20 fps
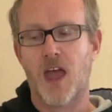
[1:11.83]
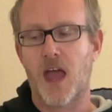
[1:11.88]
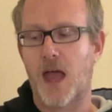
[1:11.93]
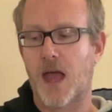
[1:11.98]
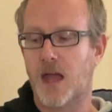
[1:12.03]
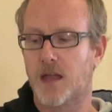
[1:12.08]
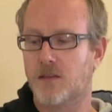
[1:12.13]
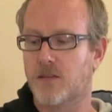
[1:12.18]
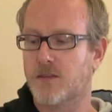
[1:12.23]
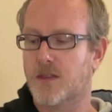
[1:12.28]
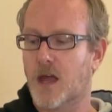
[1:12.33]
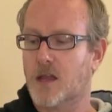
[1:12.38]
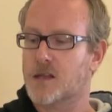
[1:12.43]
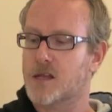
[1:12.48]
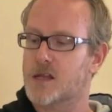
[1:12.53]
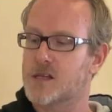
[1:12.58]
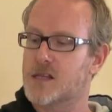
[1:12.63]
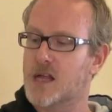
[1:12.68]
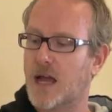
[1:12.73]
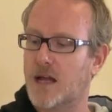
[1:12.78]
And that's
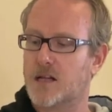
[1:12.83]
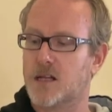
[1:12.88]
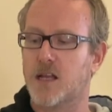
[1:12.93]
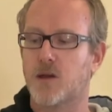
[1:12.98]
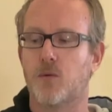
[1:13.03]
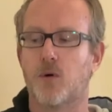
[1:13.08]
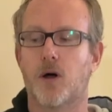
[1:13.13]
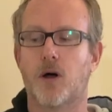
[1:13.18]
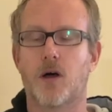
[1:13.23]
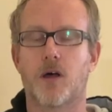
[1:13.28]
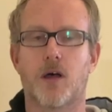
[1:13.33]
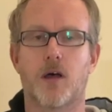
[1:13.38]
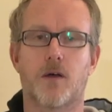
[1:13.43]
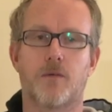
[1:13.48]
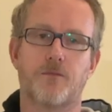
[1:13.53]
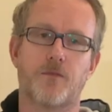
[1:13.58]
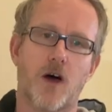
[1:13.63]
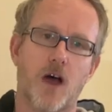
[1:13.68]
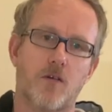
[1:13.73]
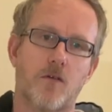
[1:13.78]
exactly what
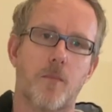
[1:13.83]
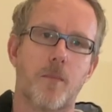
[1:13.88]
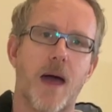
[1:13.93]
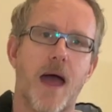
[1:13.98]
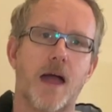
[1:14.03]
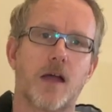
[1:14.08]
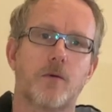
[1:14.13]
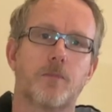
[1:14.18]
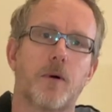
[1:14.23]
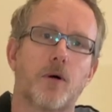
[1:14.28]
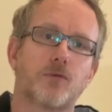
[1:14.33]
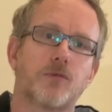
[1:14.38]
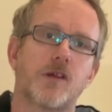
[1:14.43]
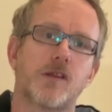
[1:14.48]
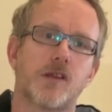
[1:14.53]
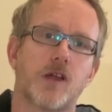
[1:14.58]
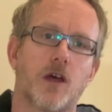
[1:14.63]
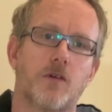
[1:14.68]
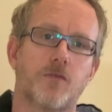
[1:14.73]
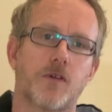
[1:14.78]
Virabact
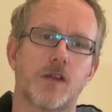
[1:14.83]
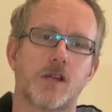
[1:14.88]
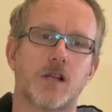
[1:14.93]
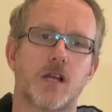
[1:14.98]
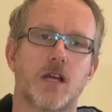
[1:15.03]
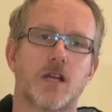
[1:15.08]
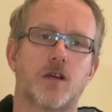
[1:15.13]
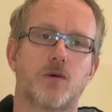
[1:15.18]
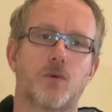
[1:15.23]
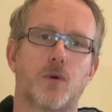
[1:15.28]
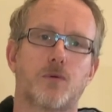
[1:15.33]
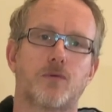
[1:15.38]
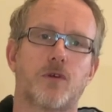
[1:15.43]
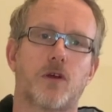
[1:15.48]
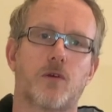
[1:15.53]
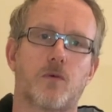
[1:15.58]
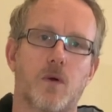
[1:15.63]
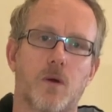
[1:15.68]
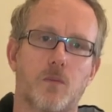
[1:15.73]
multi-surface cleaner will do.